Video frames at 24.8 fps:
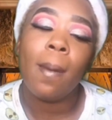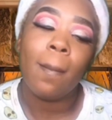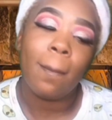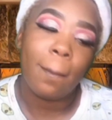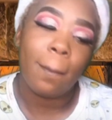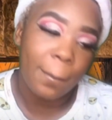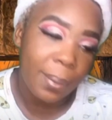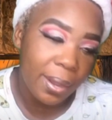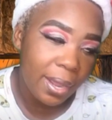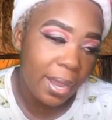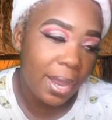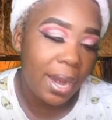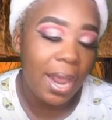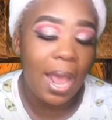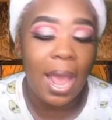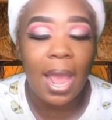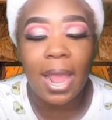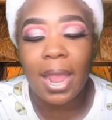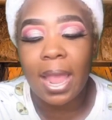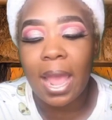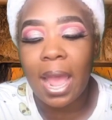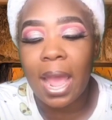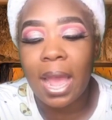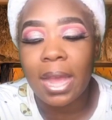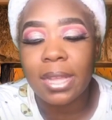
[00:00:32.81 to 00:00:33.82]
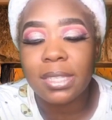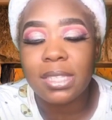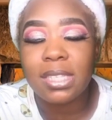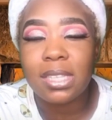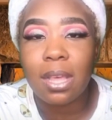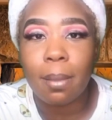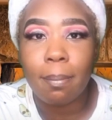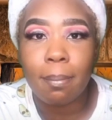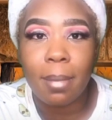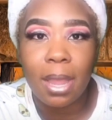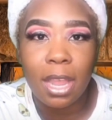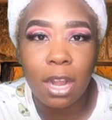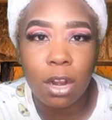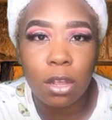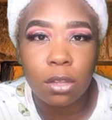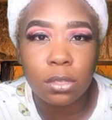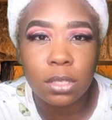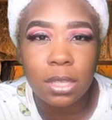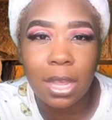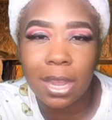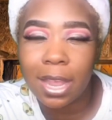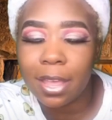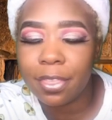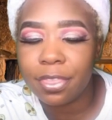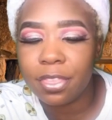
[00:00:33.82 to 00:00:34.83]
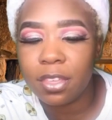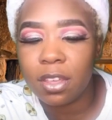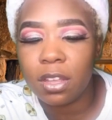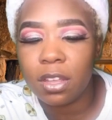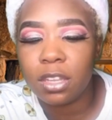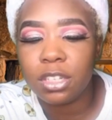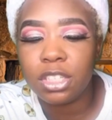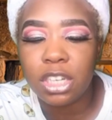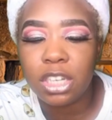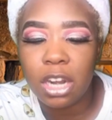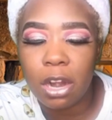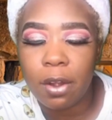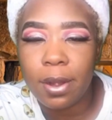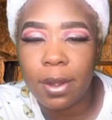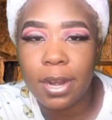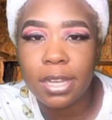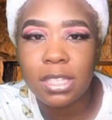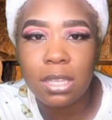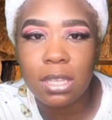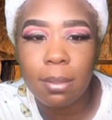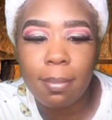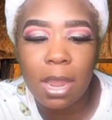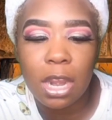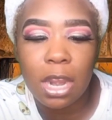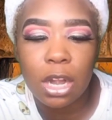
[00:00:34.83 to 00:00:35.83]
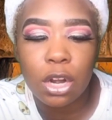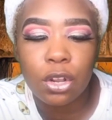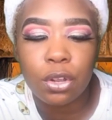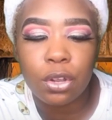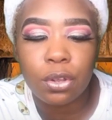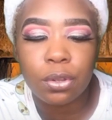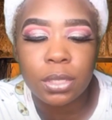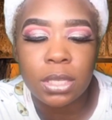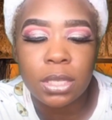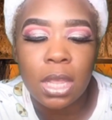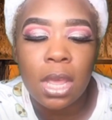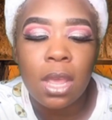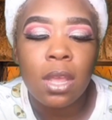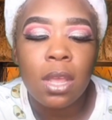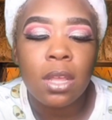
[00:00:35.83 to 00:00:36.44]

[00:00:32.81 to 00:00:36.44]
But I got tomatoes. I got the cherry tomatoes,